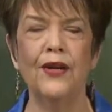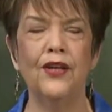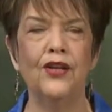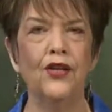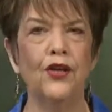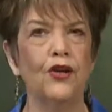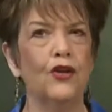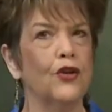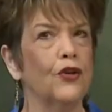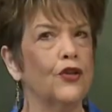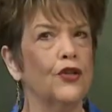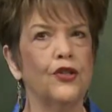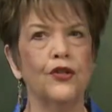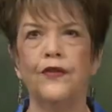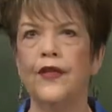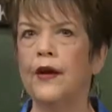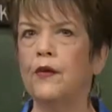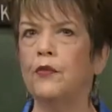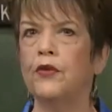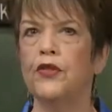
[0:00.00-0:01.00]
And you know, you can do
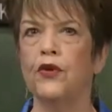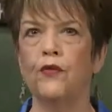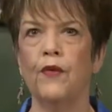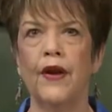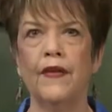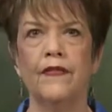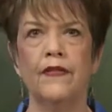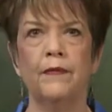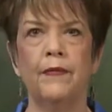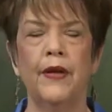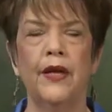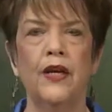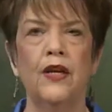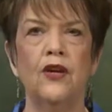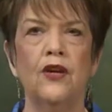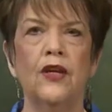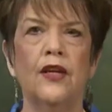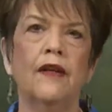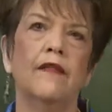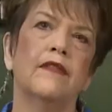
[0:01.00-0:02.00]
that with a recipe.
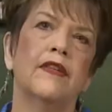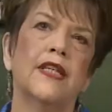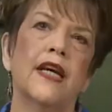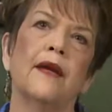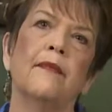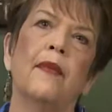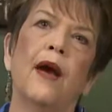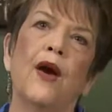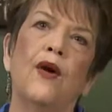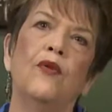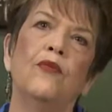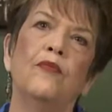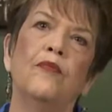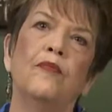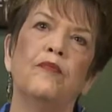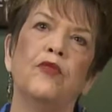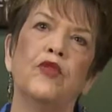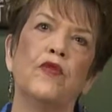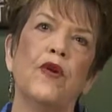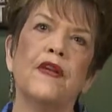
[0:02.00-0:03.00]
You can even take
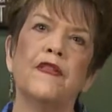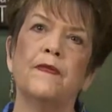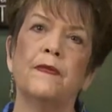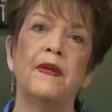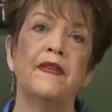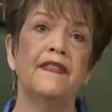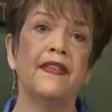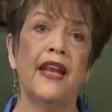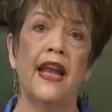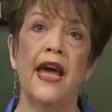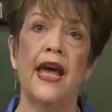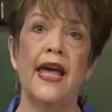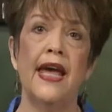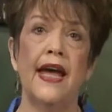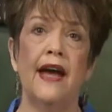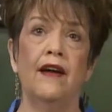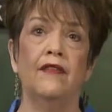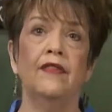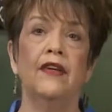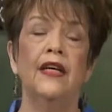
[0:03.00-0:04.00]
the recipes that I
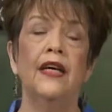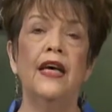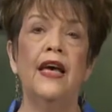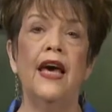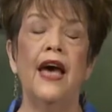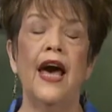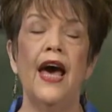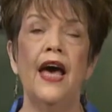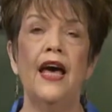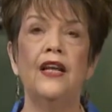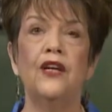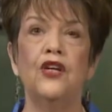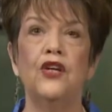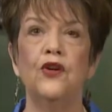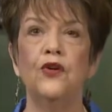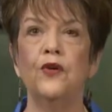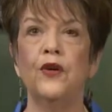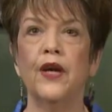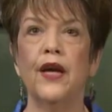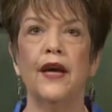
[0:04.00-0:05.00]
have, and
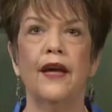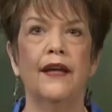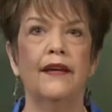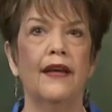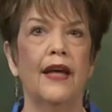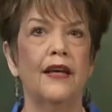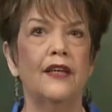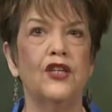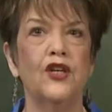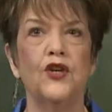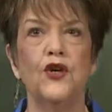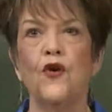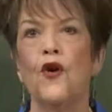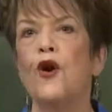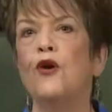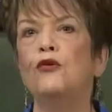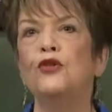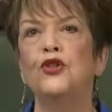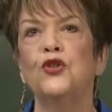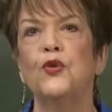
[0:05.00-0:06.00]
you can do your
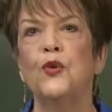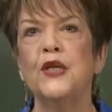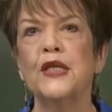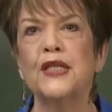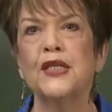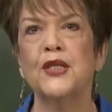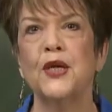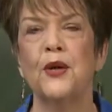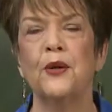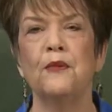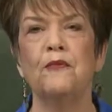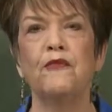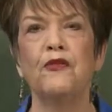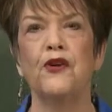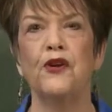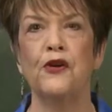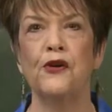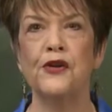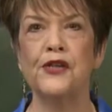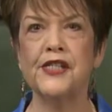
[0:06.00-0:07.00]
own twist on them for
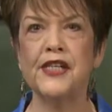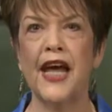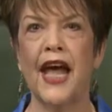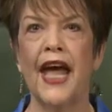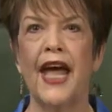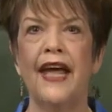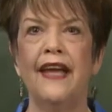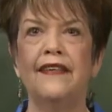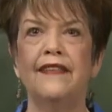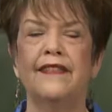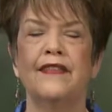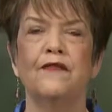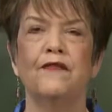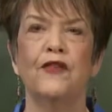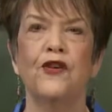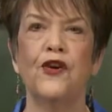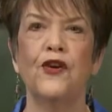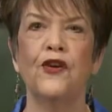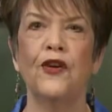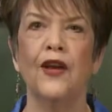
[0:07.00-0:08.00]
your taste and
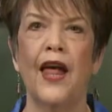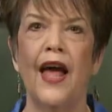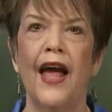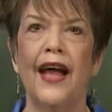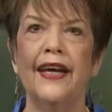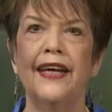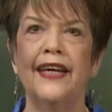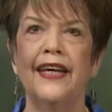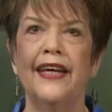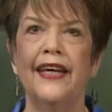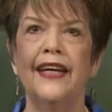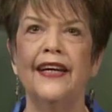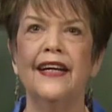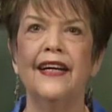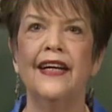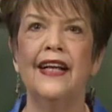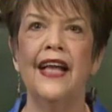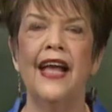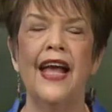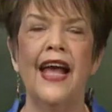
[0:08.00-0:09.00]
for your liking.
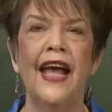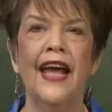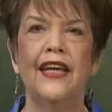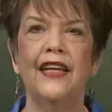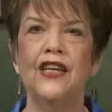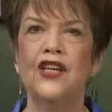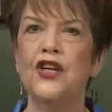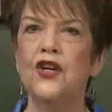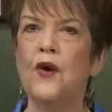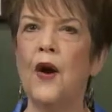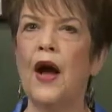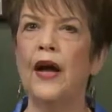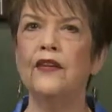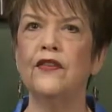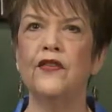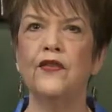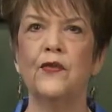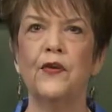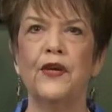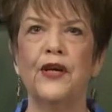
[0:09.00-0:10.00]
And you know, I
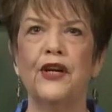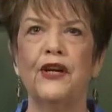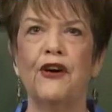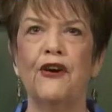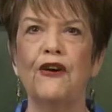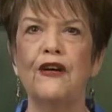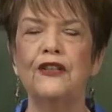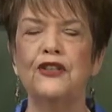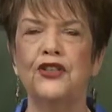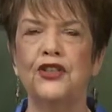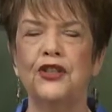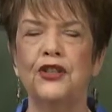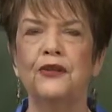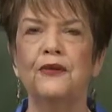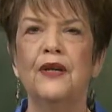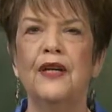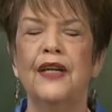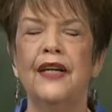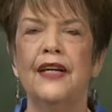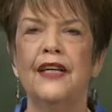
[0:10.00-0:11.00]
just want to encourage
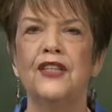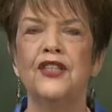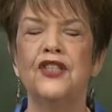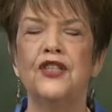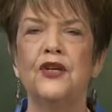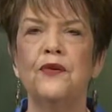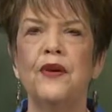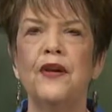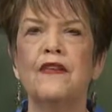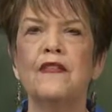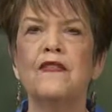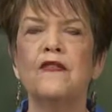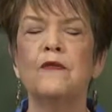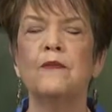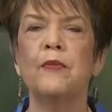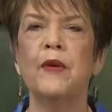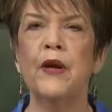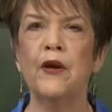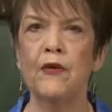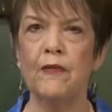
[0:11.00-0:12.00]
you to
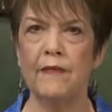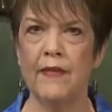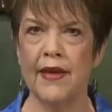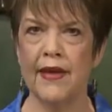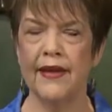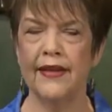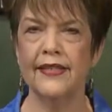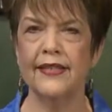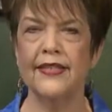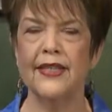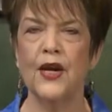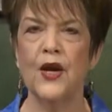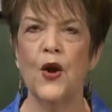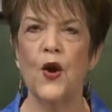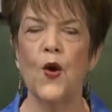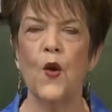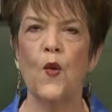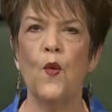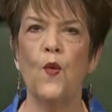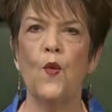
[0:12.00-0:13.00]
experiment
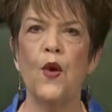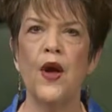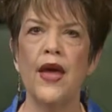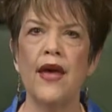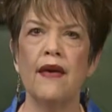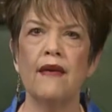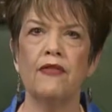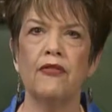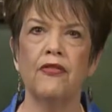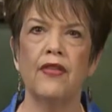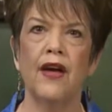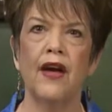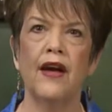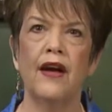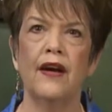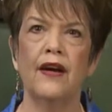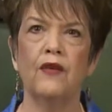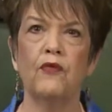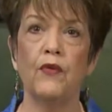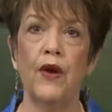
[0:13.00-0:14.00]
with
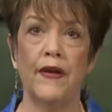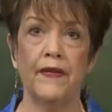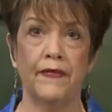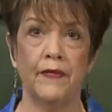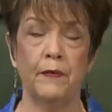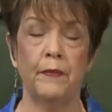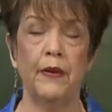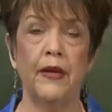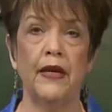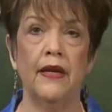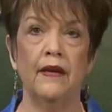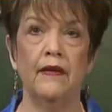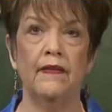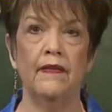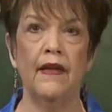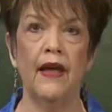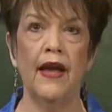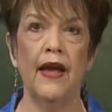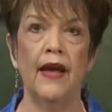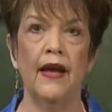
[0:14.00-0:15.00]

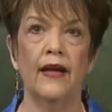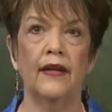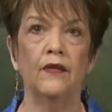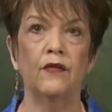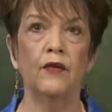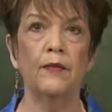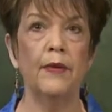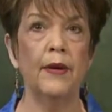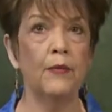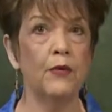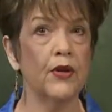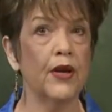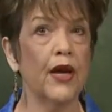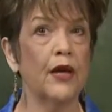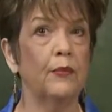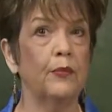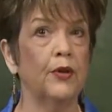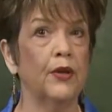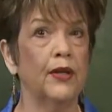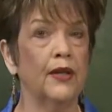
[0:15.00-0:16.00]
recipes. And remember, you got
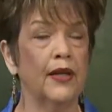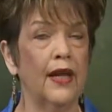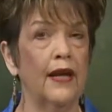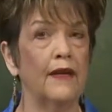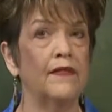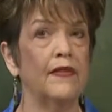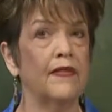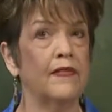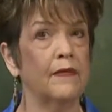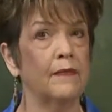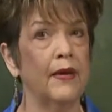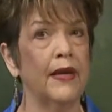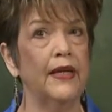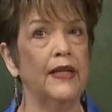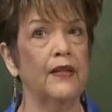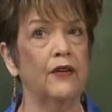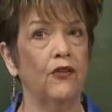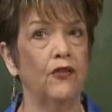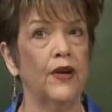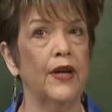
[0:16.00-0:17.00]
to put love. It's the main
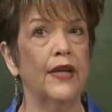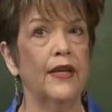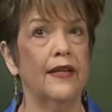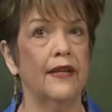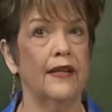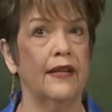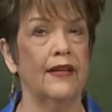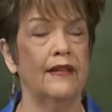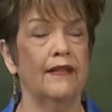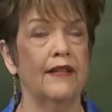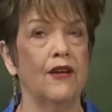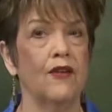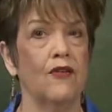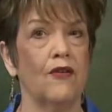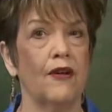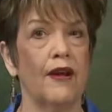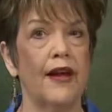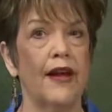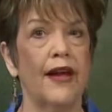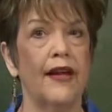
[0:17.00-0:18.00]
ingredient in there,
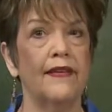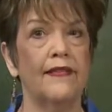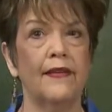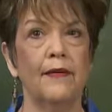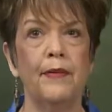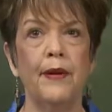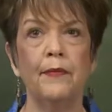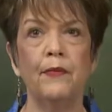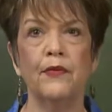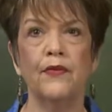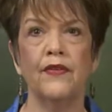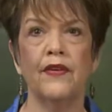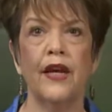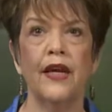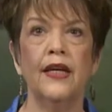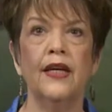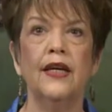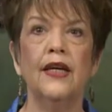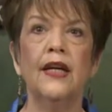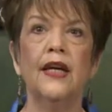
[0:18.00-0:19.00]
okay? Some people
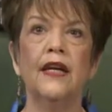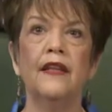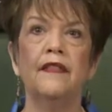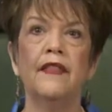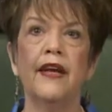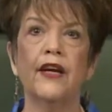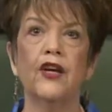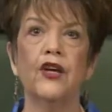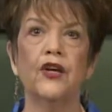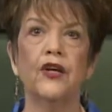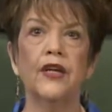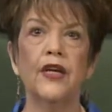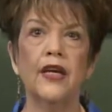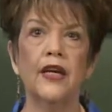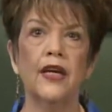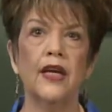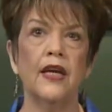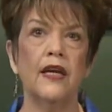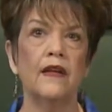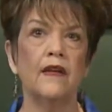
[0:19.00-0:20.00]
say that
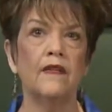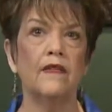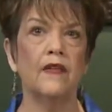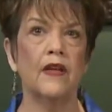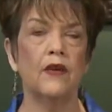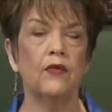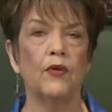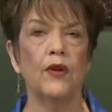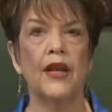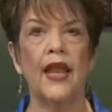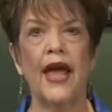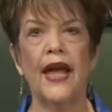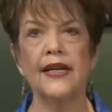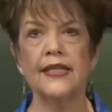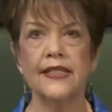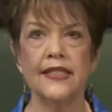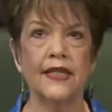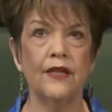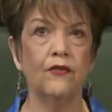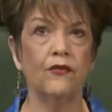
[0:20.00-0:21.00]
cooking is
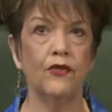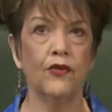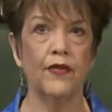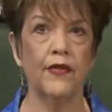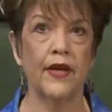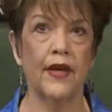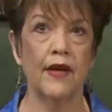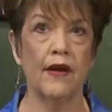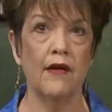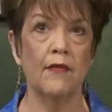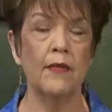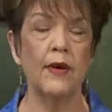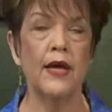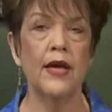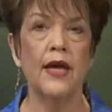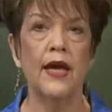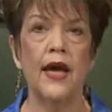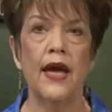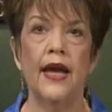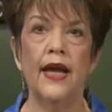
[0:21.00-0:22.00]
relaxing for them,
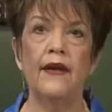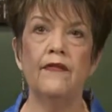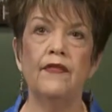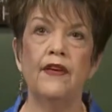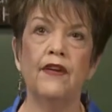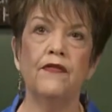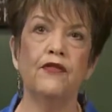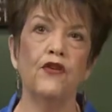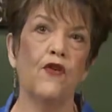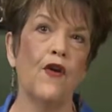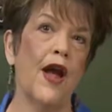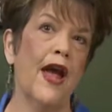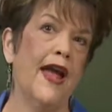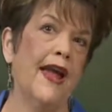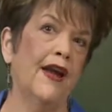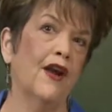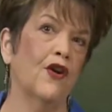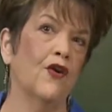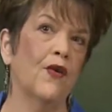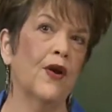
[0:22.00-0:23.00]
even if they're
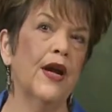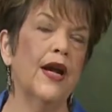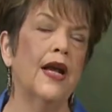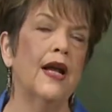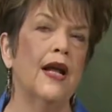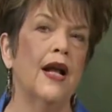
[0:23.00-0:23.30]
angry.